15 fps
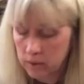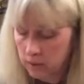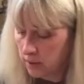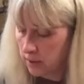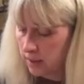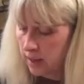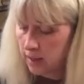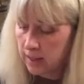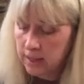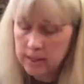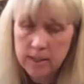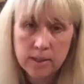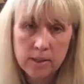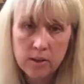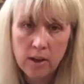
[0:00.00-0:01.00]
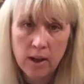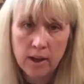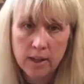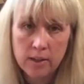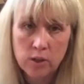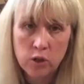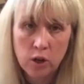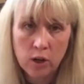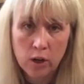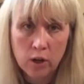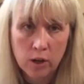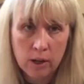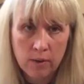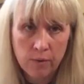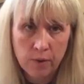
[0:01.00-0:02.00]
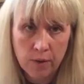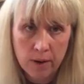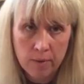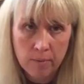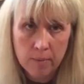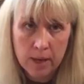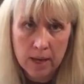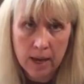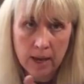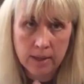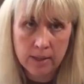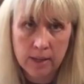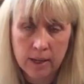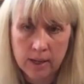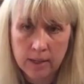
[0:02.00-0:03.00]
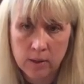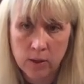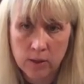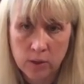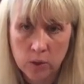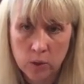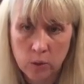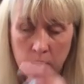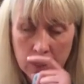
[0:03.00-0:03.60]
now this is not as dark in front of me as it is on screen.